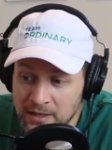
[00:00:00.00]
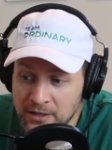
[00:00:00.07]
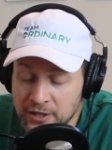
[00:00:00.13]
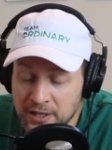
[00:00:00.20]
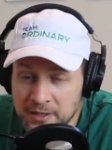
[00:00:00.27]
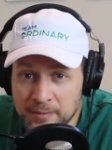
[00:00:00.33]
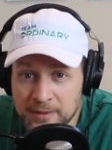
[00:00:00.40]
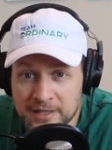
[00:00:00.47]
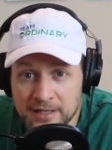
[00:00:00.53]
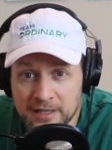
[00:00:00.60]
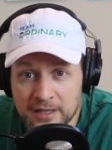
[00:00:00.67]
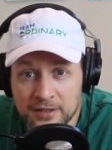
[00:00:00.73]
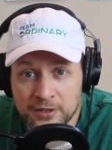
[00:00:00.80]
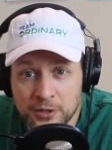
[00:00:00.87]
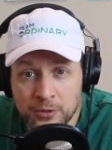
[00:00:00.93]
Just missed it
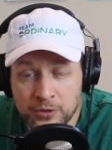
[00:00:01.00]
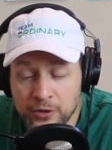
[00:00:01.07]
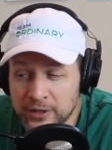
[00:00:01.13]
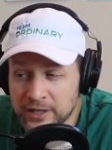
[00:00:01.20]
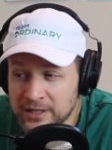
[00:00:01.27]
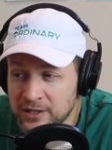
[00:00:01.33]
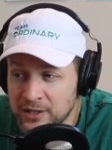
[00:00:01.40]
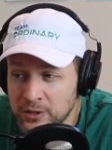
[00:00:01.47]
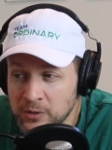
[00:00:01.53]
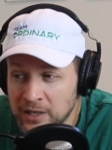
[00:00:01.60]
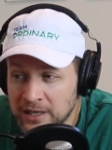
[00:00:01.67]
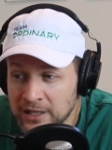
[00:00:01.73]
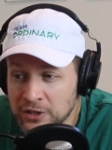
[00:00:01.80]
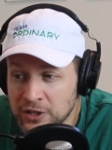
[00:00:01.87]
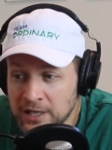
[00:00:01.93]
at 2:32, I
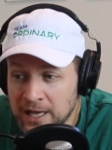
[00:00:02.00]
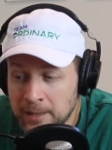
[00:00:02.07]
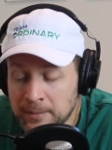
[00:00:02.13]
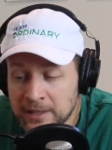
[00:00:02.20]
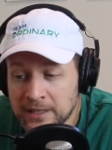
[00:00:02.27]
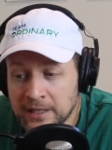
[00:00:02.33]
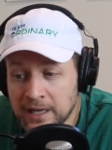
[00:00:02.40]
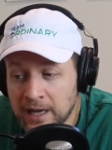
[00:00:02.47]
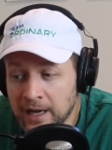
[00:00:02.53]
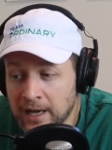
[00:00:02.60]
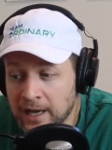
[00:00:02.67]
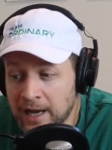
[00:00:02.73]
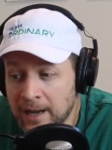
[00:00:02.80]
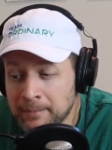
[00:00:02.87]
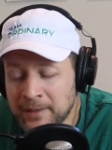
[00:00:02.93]
think she came in.
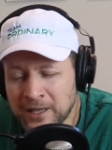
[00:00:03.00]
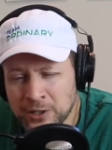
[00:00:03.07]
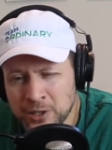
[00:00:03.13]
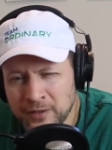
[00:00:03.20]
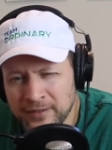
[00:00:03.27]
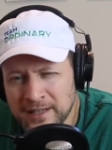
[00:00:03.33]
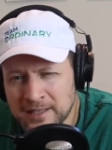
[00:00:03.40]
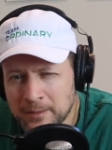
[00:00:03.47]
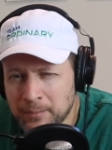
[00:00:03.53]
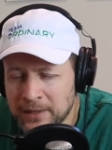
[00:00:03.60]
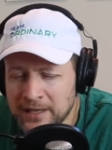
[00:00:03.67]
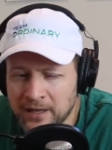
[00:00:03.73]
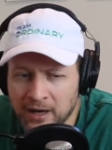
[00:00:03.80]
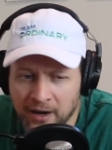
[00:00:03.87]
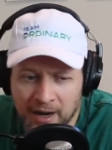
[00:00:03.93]
I'm not sure if that's a
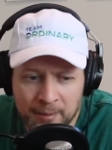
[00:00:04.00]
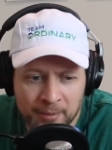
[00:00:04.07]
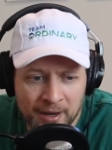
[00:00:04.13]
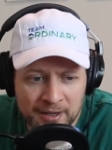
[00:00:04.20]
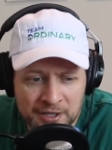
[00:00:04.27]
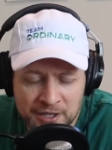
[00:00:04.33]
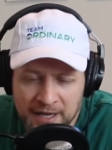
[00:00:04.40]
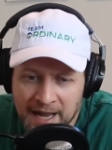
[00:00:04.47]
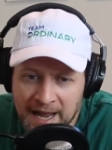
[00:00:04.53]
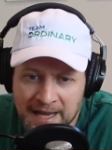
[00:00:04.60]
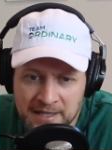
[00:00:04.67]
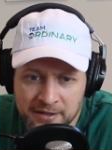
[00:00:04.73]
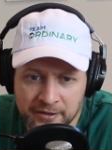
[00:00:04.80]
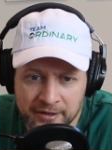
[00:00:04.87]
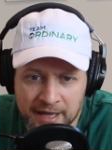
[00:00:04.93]
PR. I probably should have
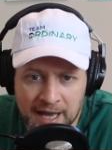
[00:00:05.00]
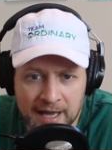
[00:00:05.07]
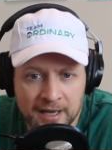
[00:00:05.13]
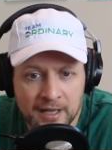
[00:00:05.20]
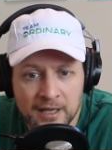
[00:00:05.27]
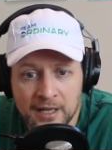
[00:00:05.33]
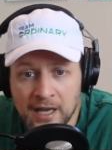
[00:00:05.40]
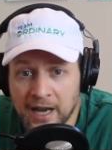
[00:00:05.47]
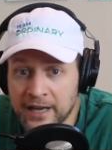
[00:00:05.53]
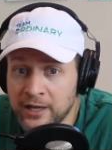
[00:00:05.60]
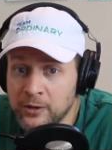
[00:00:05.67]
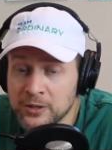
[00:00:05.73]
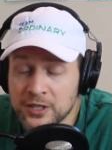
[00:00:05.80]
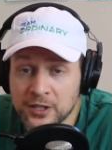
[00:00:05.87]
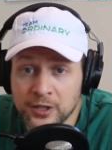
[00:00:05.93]
asked her that. I
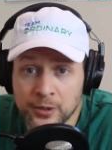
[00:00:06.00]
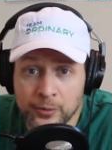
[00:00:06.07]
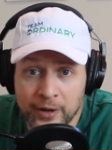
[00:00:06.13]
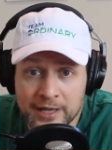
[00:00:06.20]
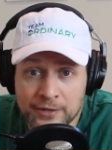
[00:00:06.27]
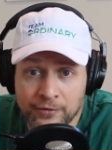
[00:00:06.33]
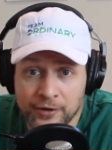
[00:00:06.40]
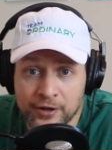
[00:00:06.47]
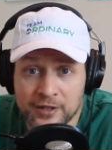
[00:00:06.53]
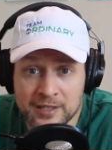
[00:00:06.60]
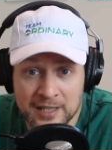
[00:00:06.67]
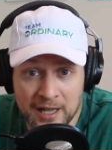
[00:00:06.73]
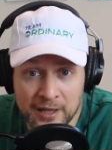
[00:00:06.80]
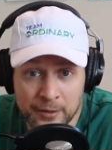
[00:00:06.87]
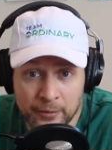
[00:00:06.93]
know it's a good race for her, a
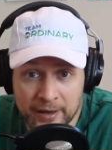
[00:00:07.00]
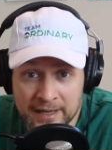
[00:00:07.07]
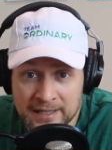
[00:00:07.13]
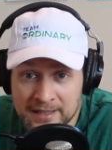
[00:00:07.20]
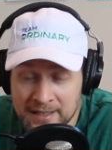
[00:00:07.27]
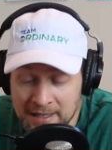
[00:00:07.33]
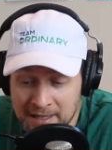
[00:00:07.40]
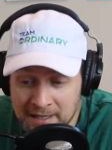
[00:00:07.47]
solid race.